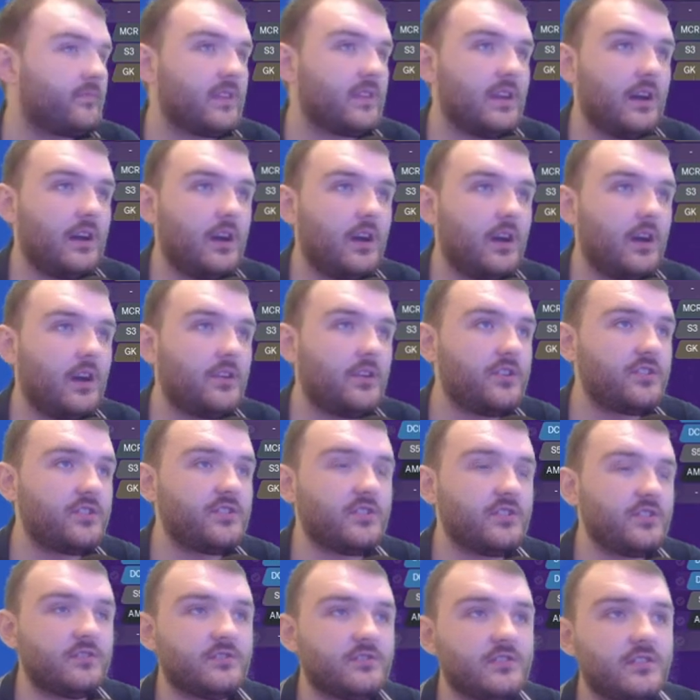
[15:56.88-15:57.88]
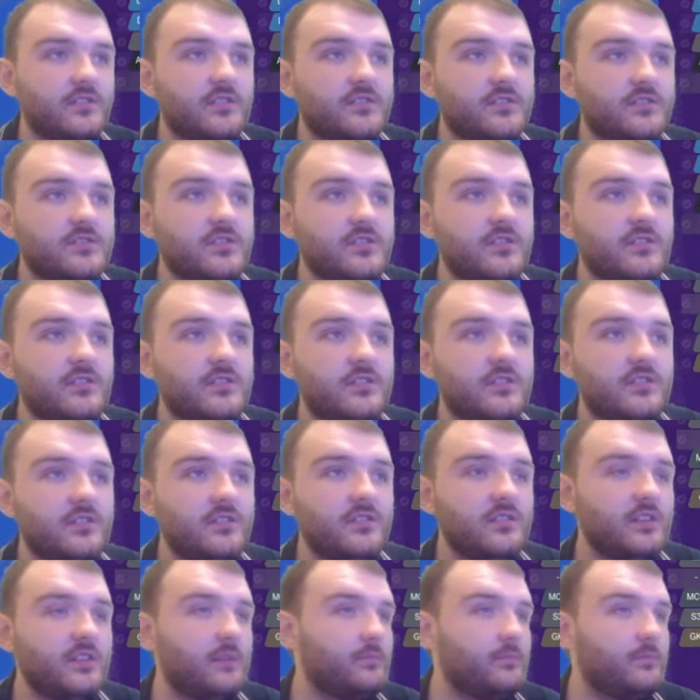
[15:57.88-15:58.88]
Yep,
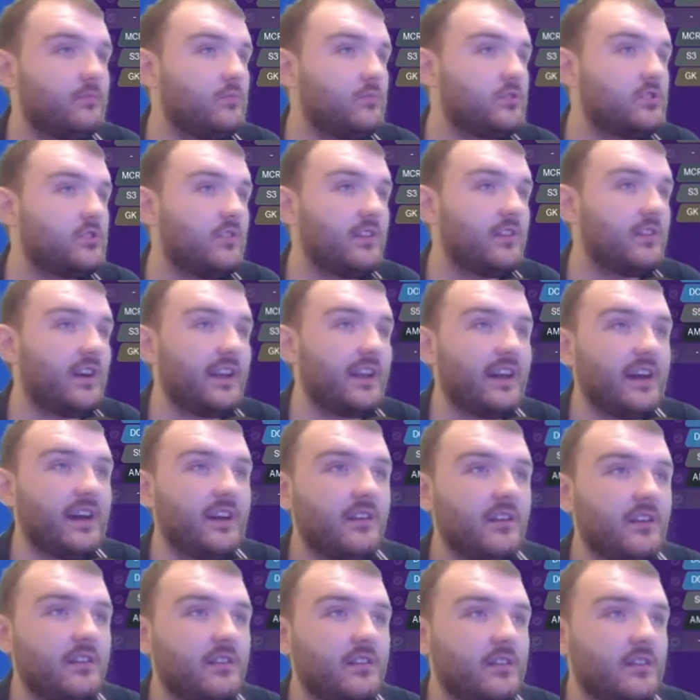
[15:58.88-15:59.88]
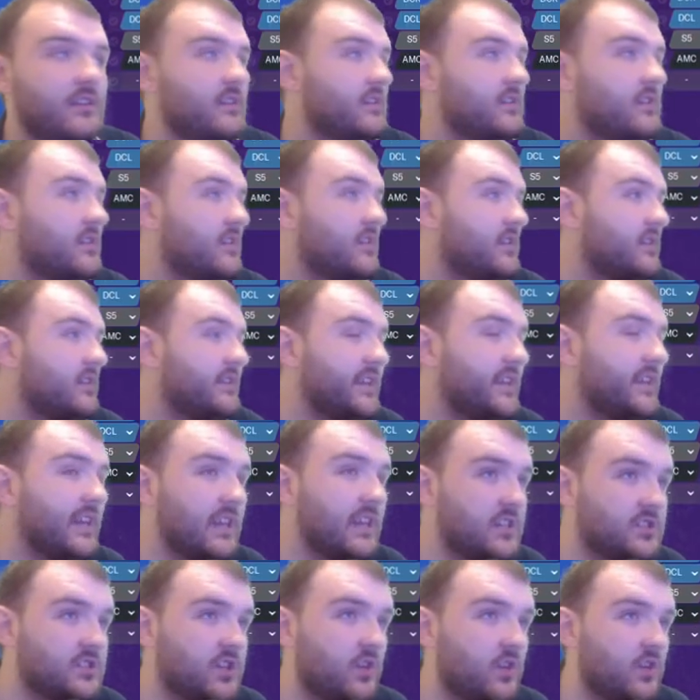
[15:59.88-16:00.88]
we'll do it like that.
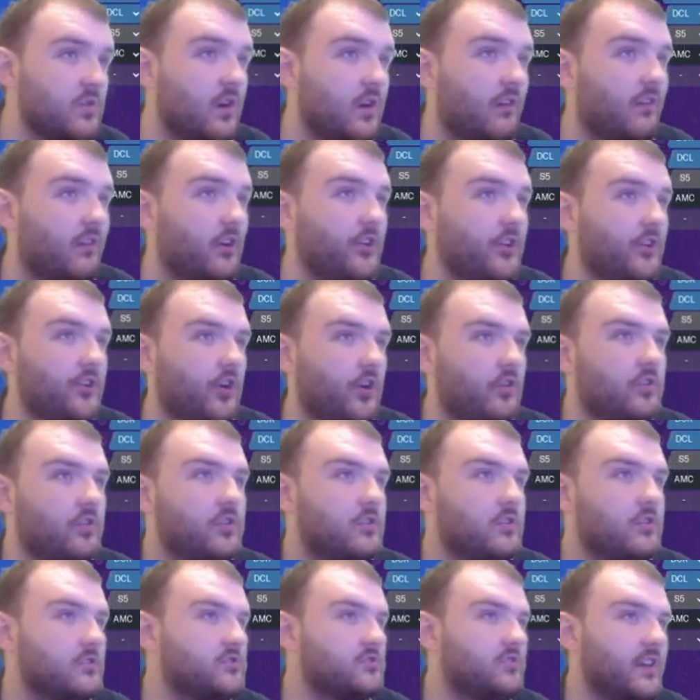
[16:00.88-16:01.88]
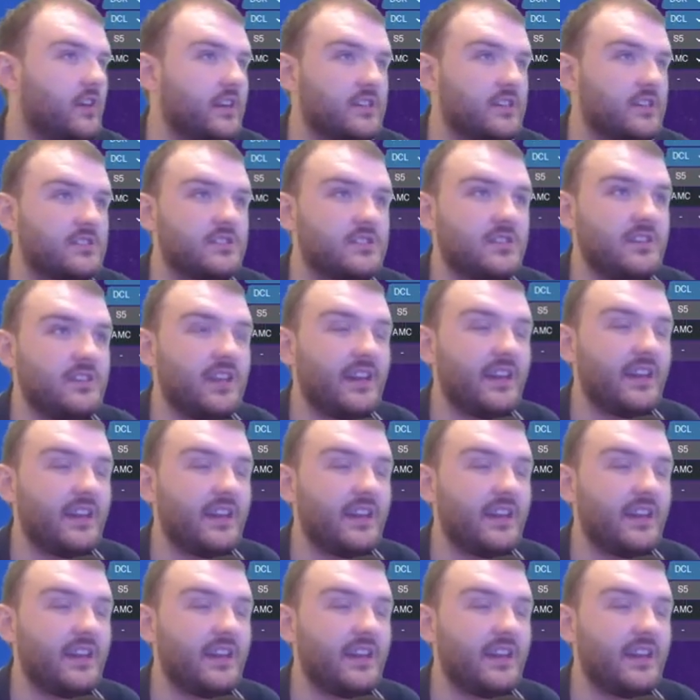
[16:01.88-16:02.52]
These two are on non-contracts. Yeah,